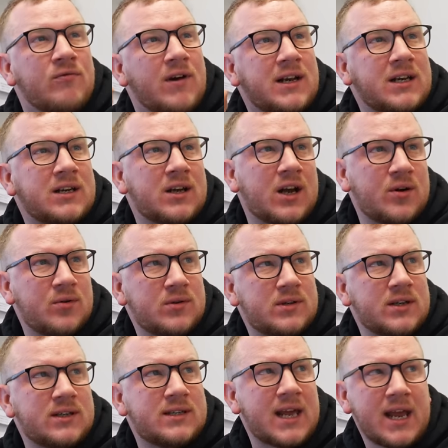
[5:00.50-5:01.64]
ready to go
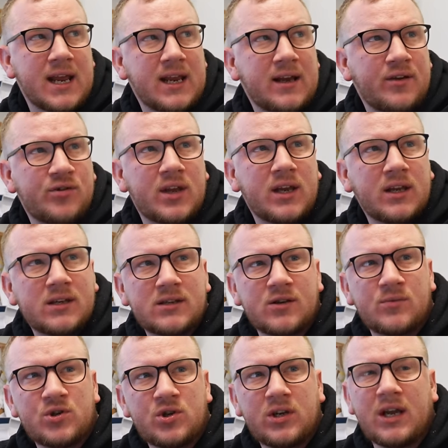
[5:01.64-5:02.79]
today, I think. So
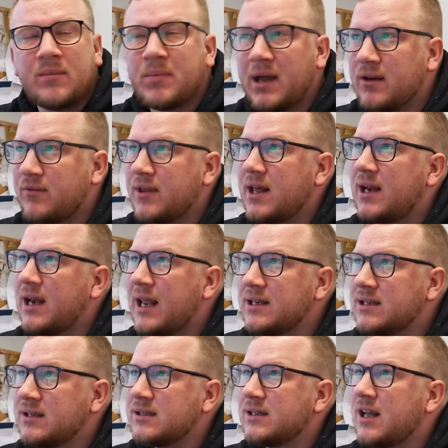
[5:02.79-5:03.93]
we should get paid for that
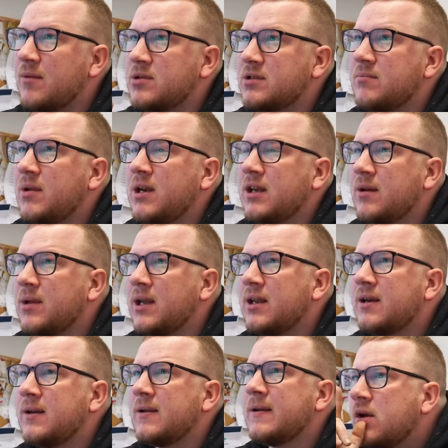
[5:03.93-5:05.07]
later, so that'd be some money coming
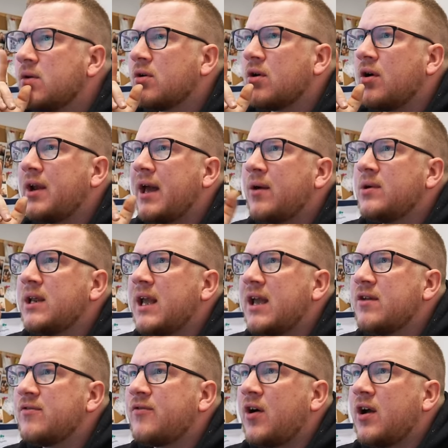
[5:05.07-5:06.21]
in. Got an Audi
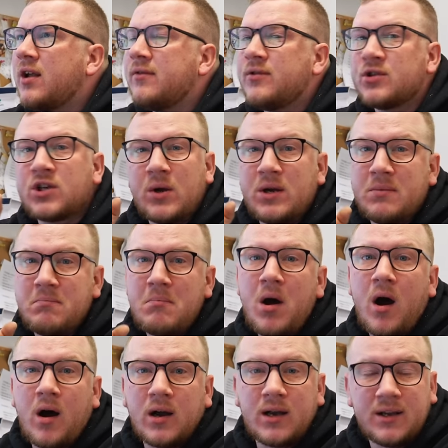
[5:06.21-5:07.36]
A5 that's going to
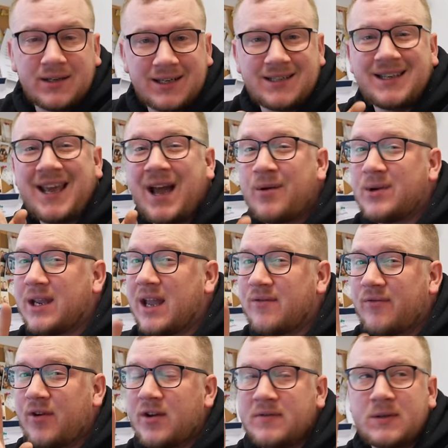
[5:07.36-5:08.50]
Mark. So that's the Audi
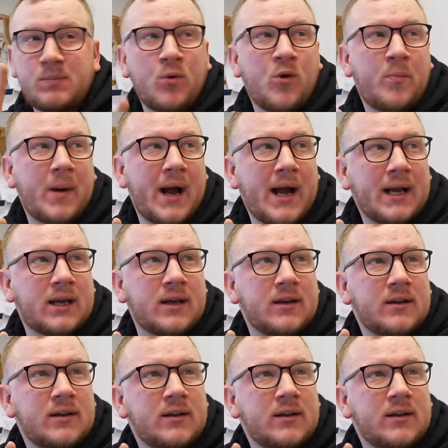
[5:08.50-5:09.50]
A5 Sportback